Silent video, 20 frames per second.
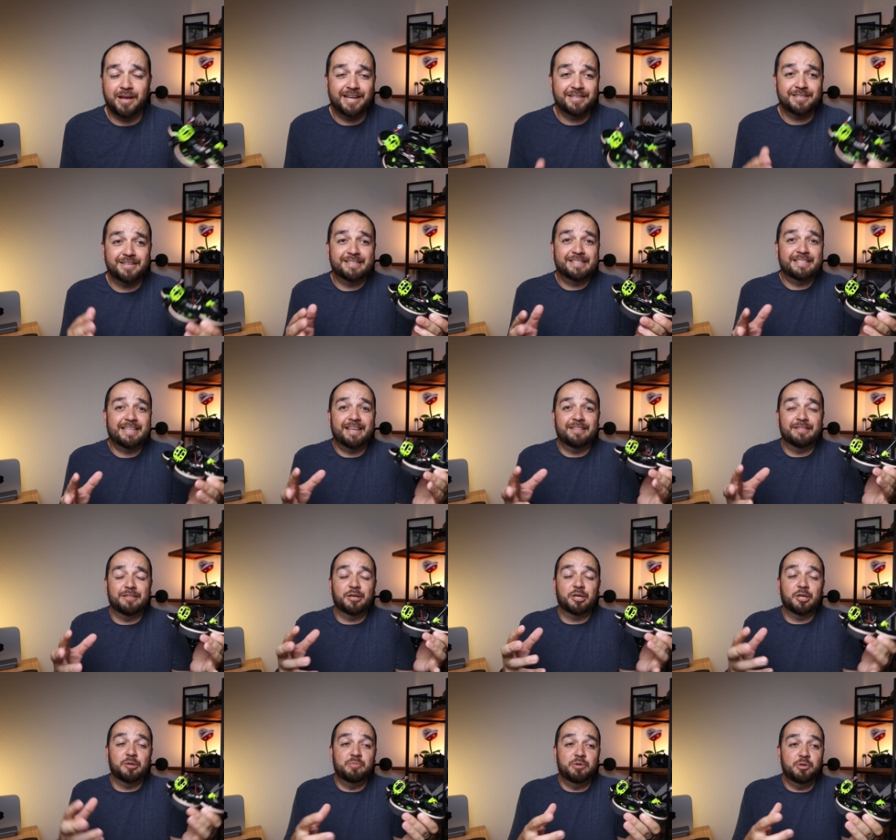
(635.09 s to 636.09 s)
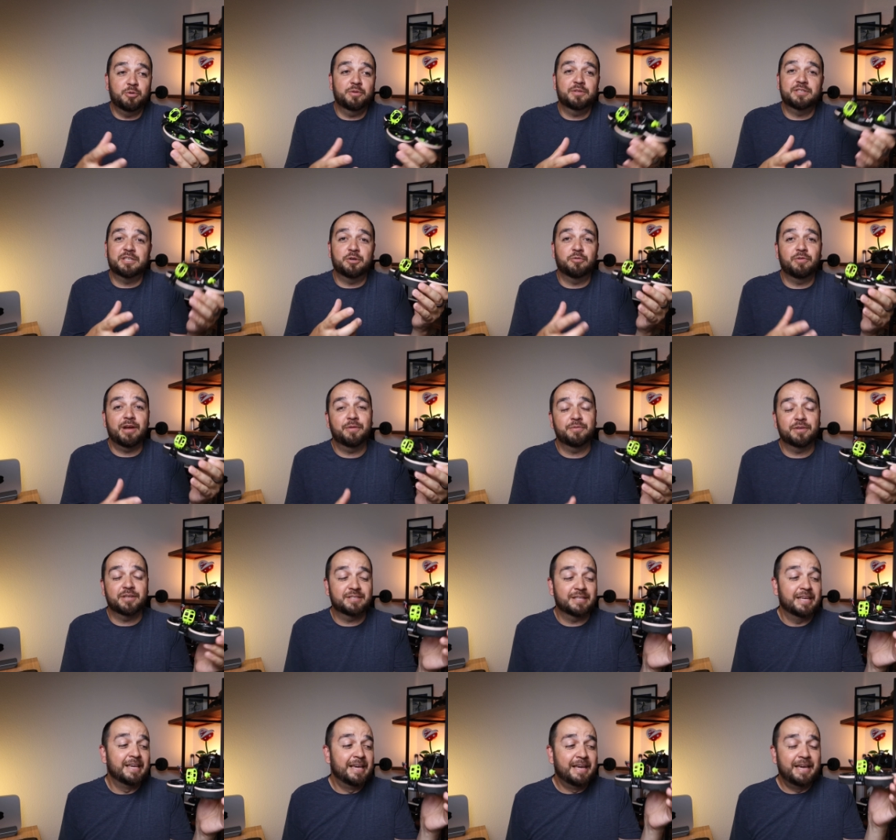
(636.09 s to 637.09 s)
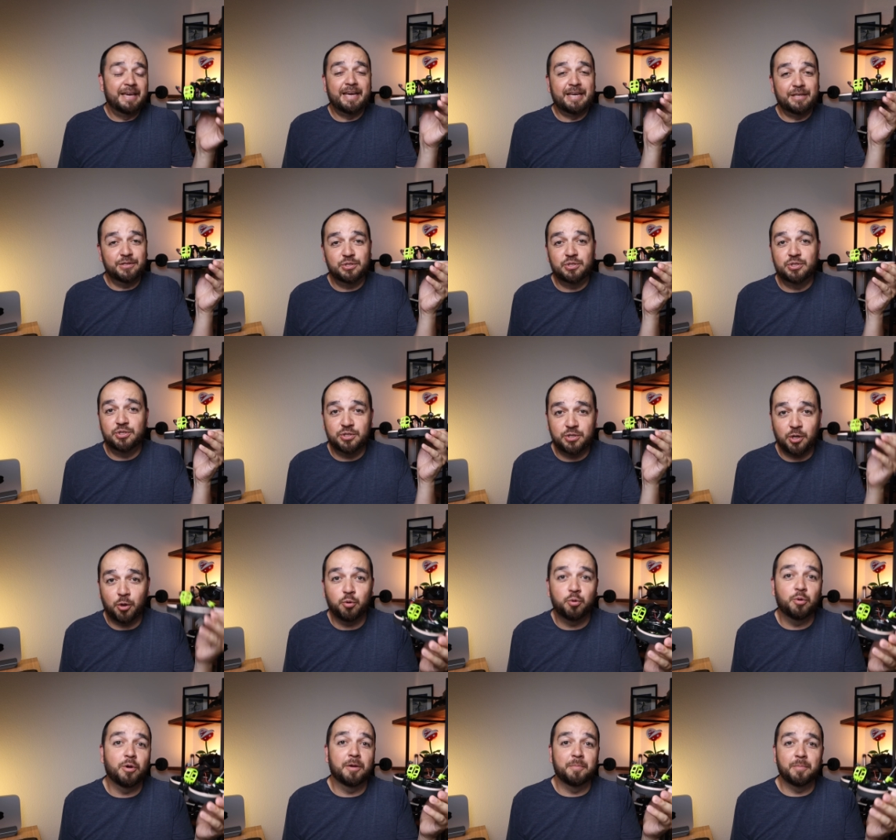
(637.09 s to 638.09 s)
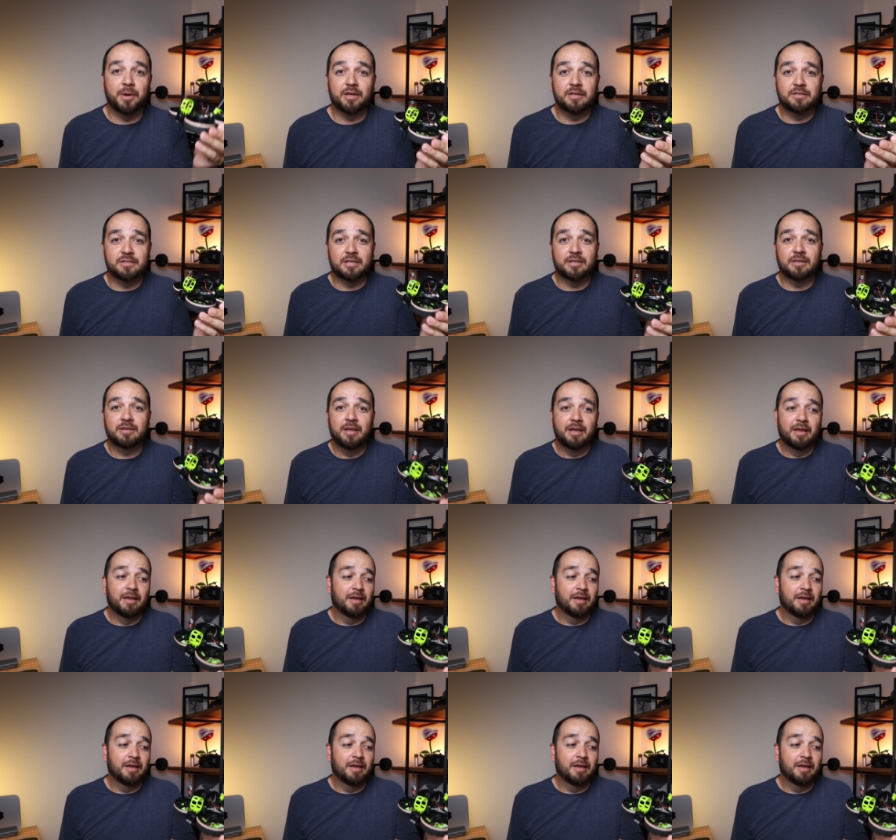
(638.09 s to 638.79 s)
As I said, the community around this is so amazing.